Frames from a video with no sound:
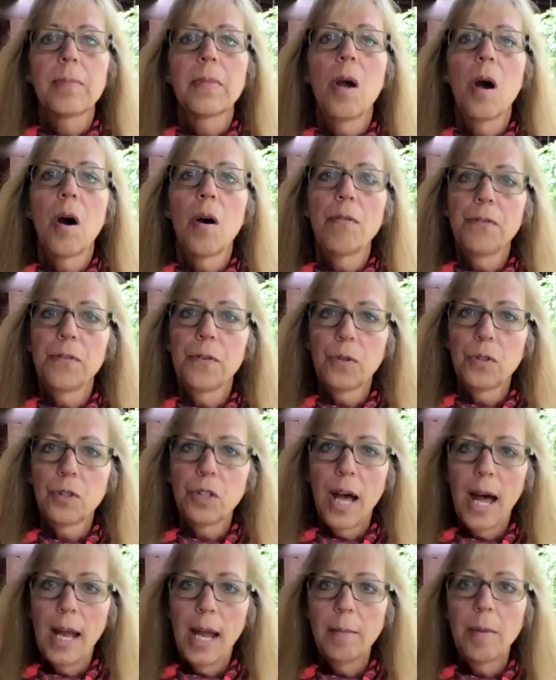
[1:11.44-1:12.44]
A
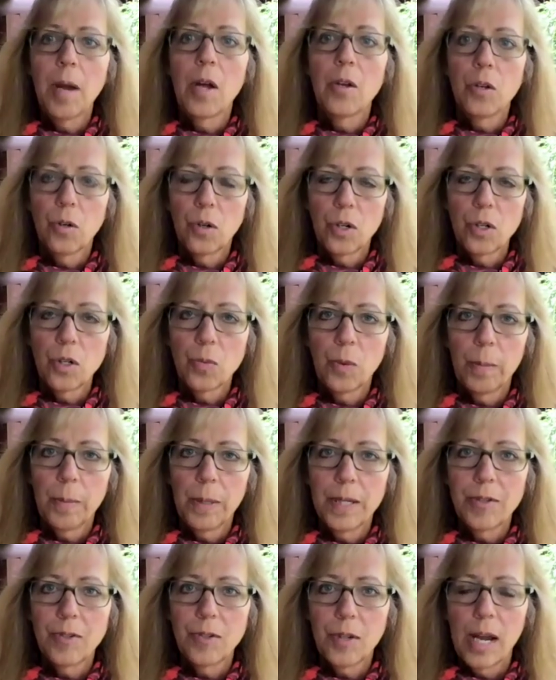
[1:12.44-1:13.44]
full-time nurse will be
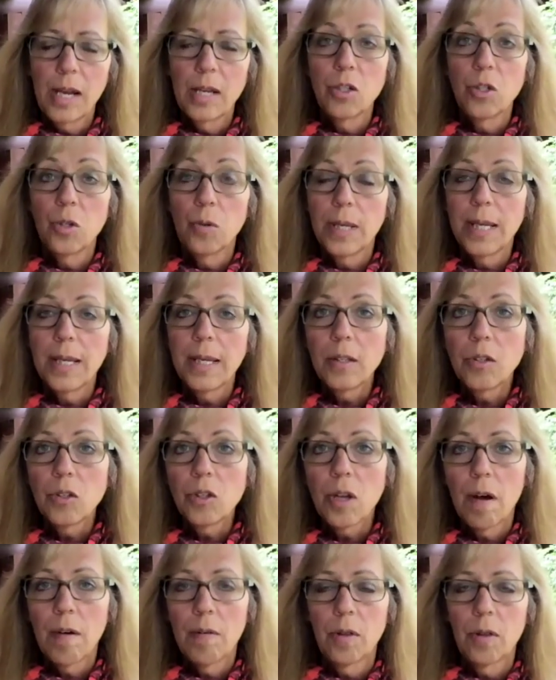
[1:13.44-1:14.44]
assigned to each
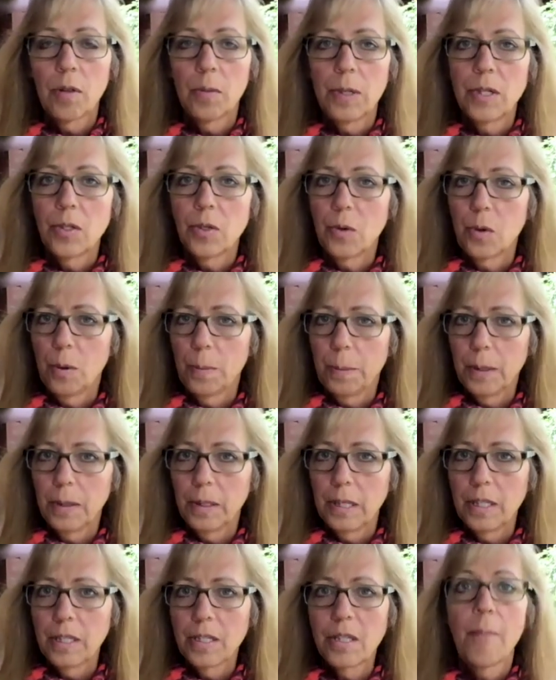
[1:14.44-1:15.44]
of the 3 school
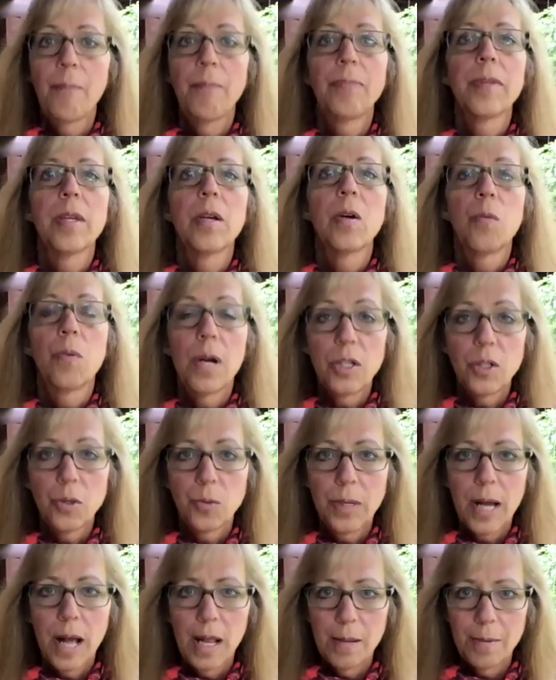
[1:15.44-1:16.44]
buildings:
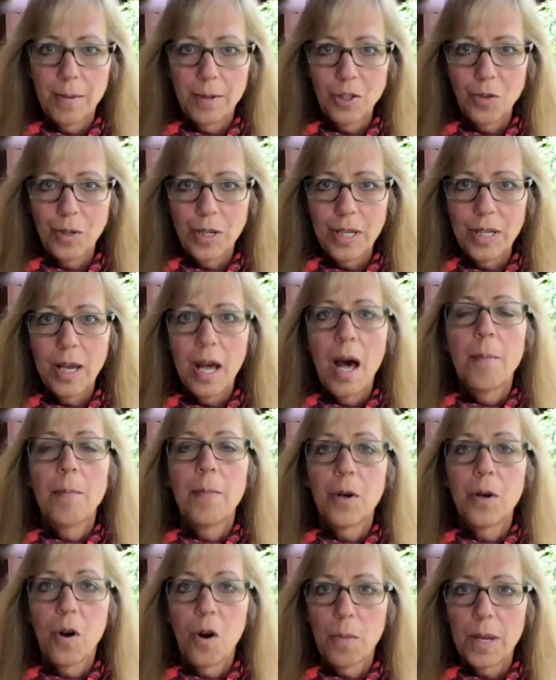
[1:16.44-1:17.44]
Westwood Elementary,
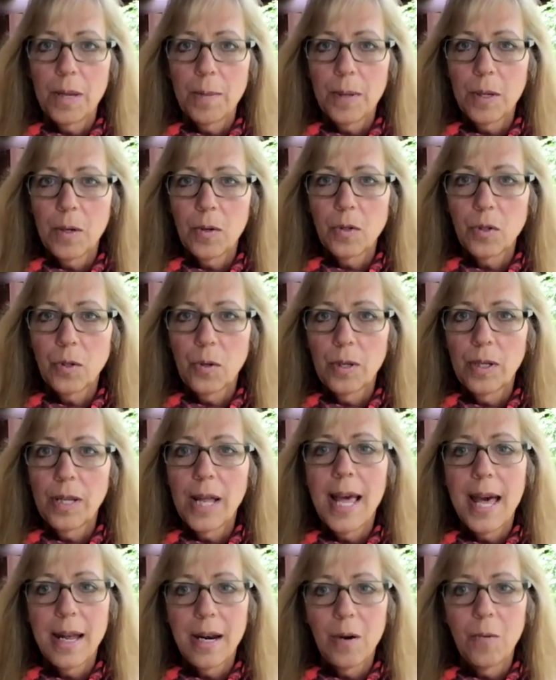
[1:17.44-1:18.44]
McCormick Middle School,
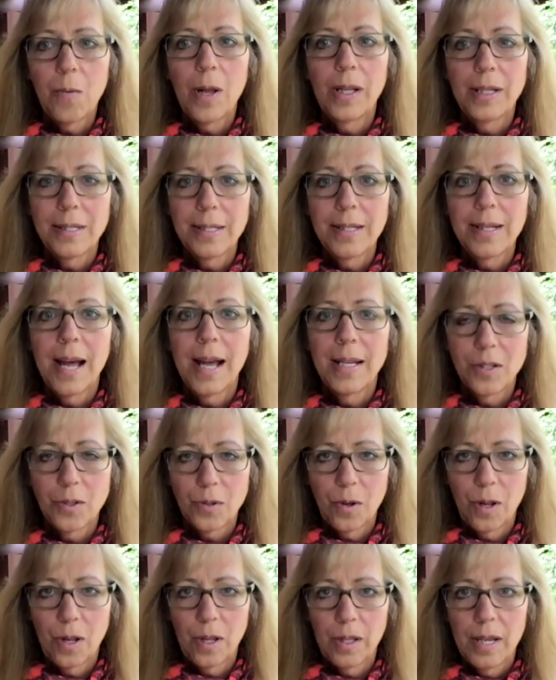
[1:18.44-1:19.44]
and our Wellington High
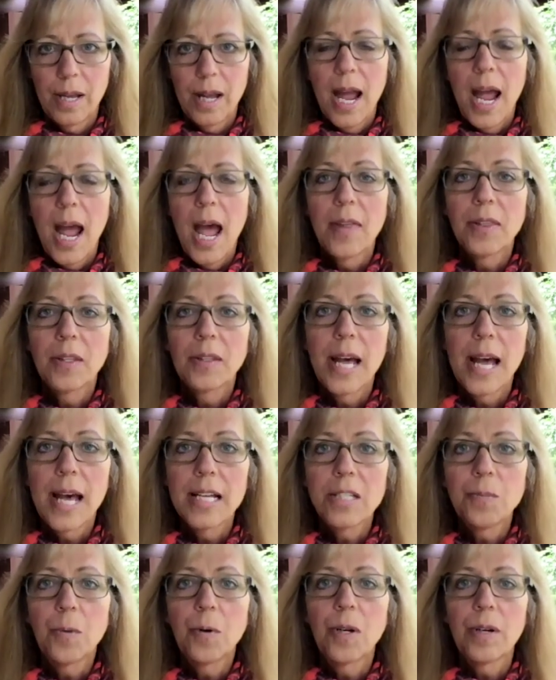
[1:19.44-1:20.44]
School. At the
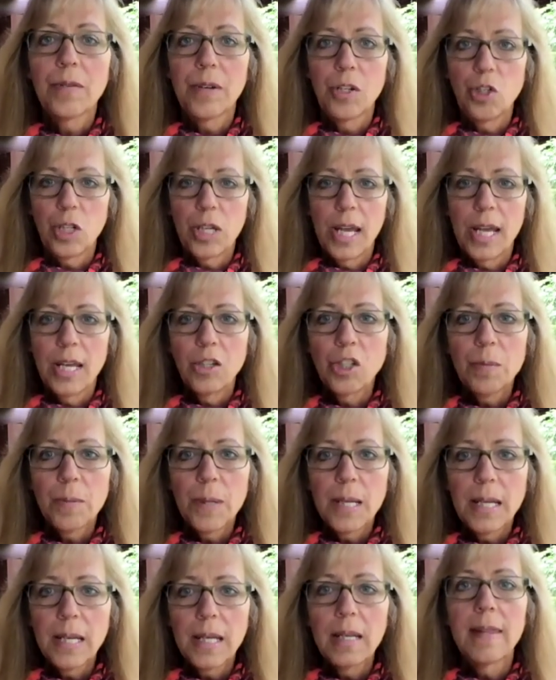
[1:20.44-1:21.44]
last Board of Education
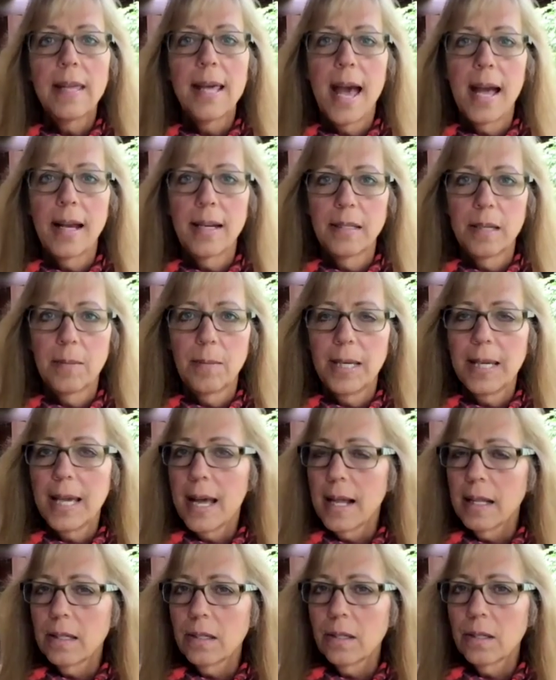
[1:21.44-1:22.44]
meeting, the academic
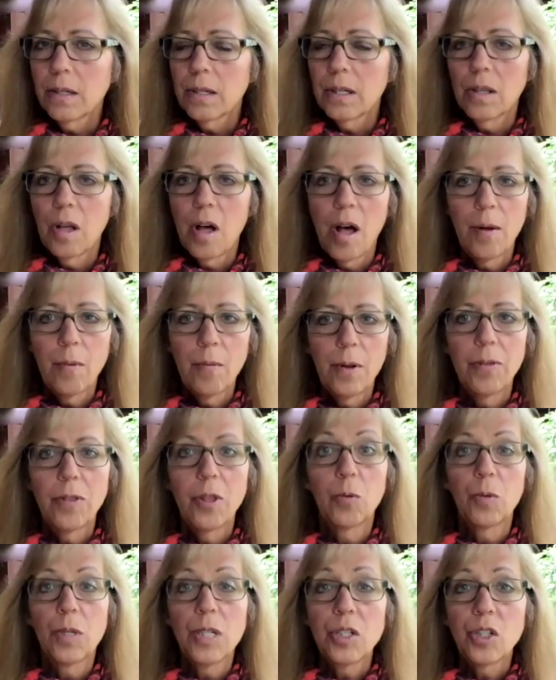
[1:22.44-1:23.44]
calendar, along with the
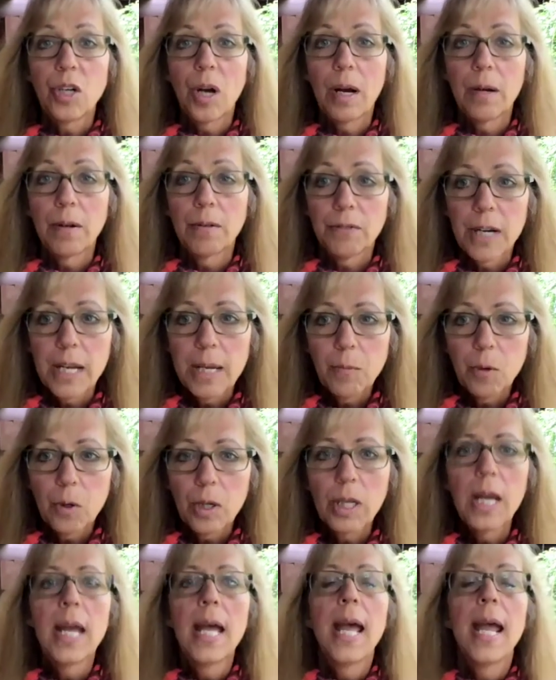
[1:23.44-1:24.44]
restart
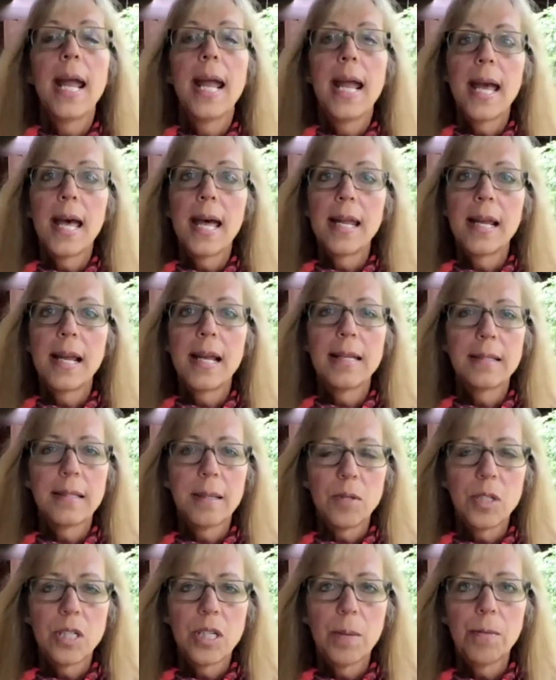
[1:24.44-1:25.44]
framework and a
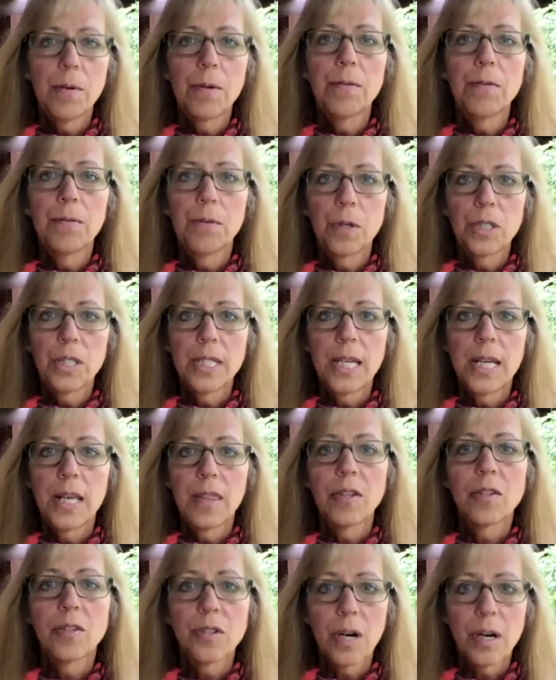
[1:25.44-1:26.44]
September 14th
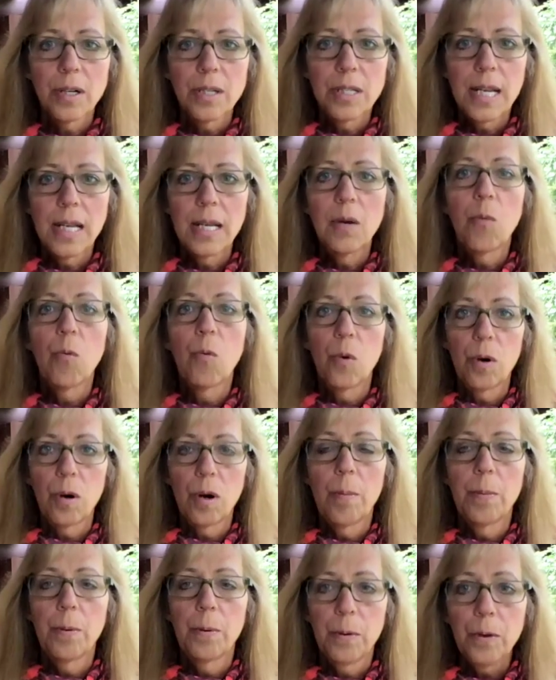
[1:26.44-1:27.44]
start date, were
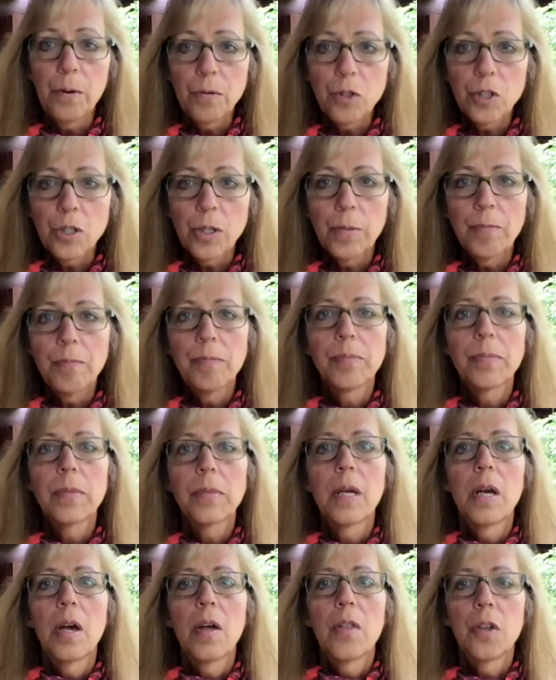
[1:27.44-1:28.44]
approved.
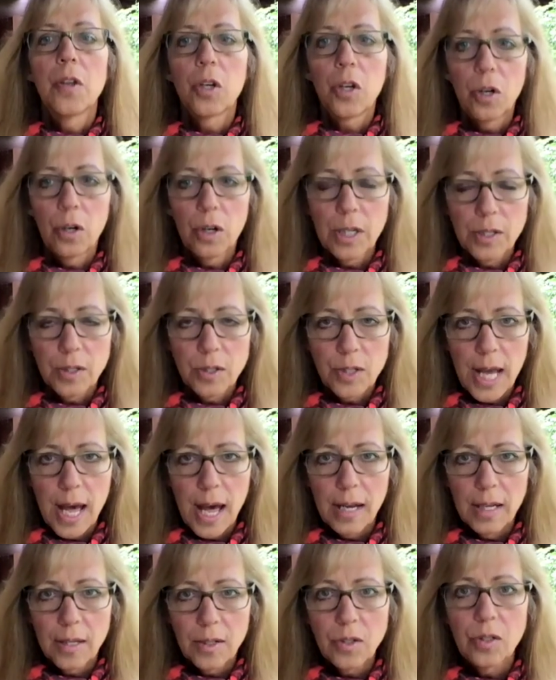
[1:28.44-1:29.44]
The current
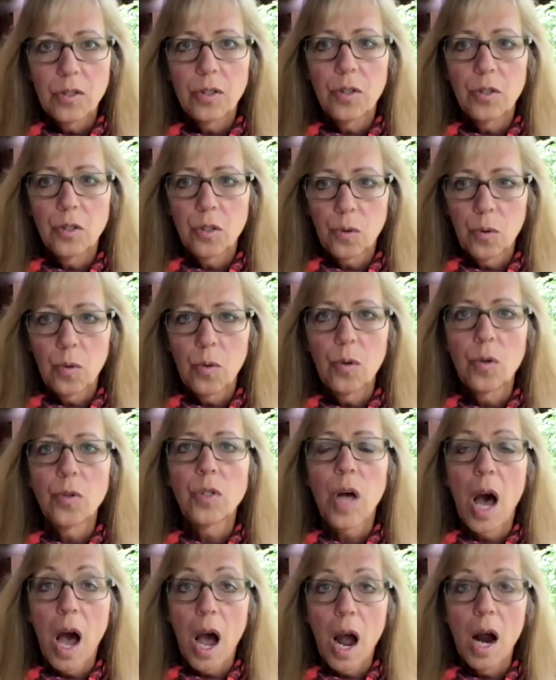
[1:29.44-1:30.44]
status, the schools
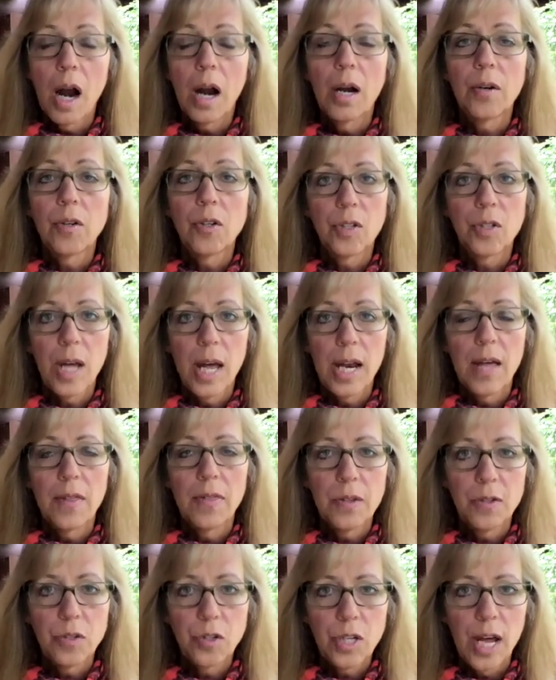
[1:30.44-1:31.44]
are set at
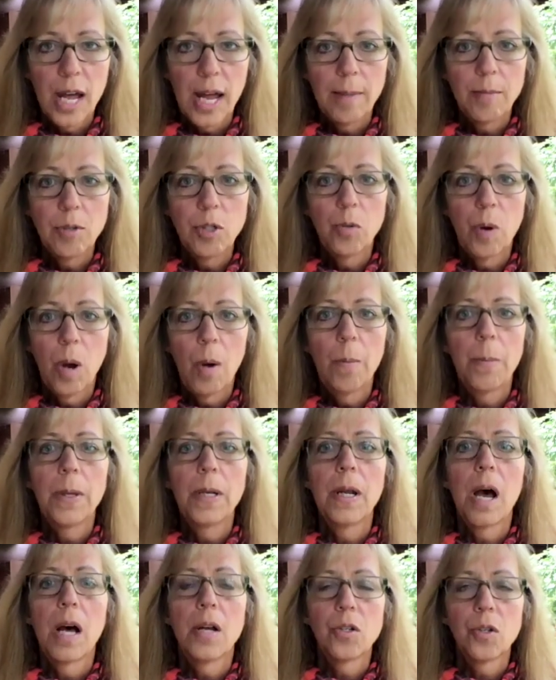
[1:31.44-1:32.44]
this time to
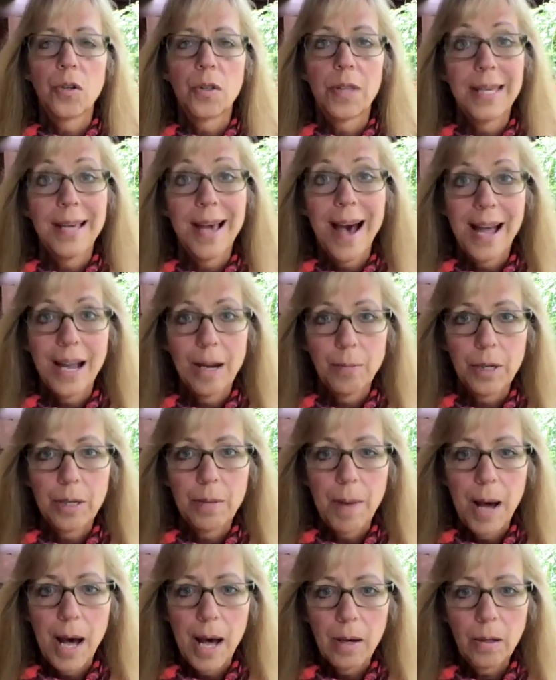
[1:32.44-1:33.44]
open under the hybrid
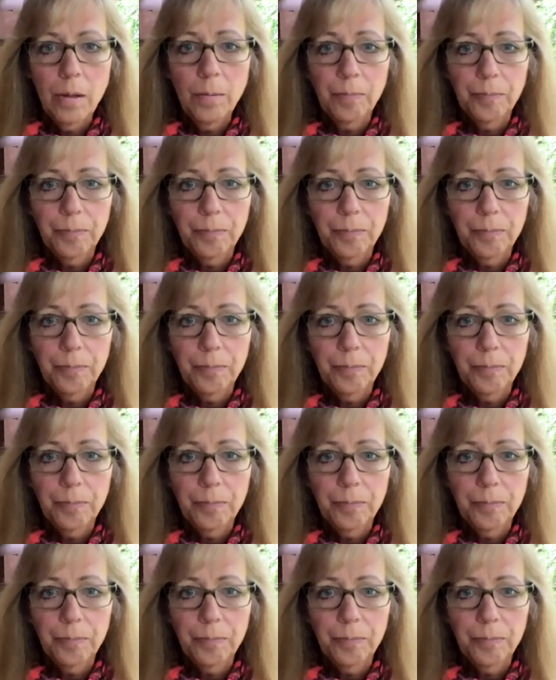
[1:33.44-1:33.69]
model.